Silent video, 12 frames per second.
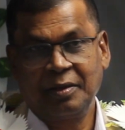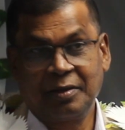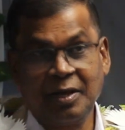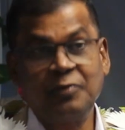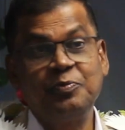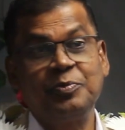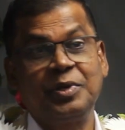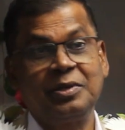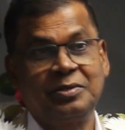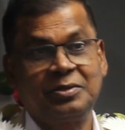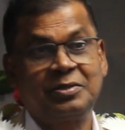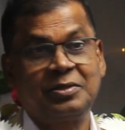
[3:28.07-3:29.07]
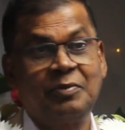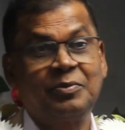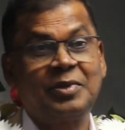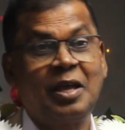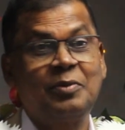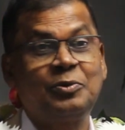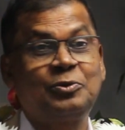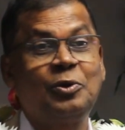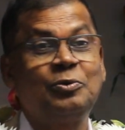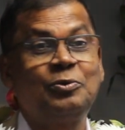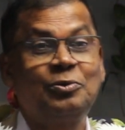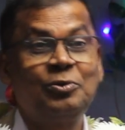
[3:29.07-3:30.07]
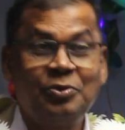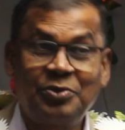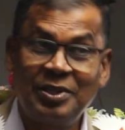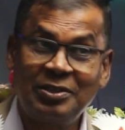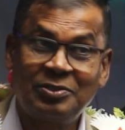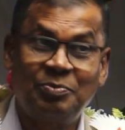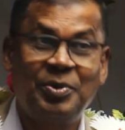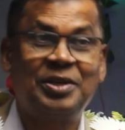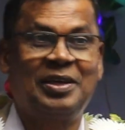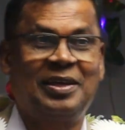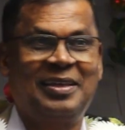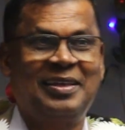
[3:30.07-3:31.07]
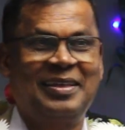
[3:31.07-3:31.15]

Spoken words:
Governments sometimes don't do things better.